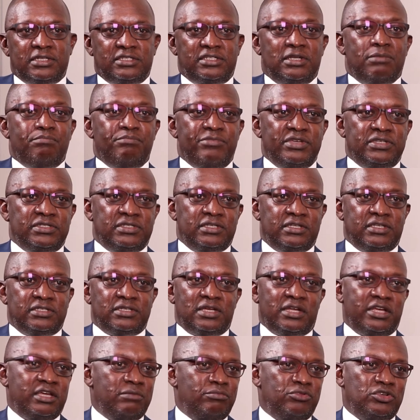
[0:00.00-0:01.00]
and some
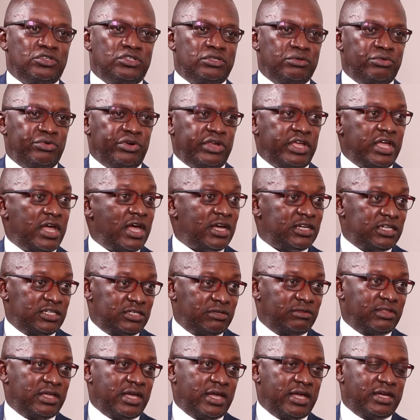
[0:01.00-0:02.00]
businesses are able to react
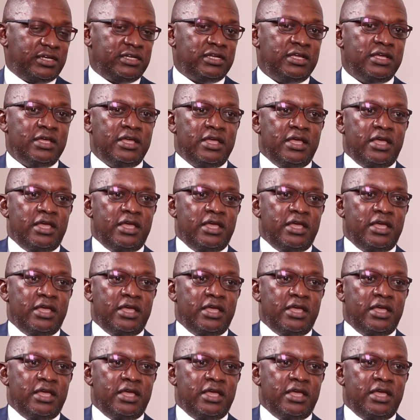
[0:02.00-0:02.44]
to that.